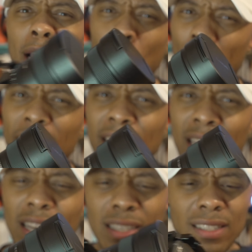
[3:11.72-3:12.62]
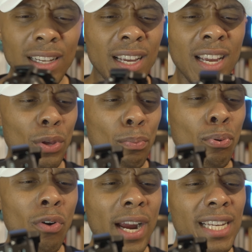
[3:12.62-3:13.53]
at what it does. The
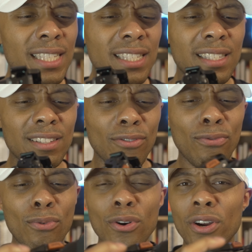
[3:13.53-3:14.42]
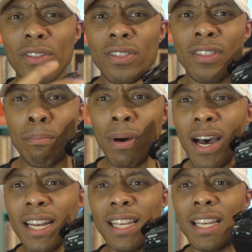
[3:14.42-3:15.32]
price for the
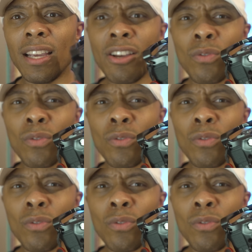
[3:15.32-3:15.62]
body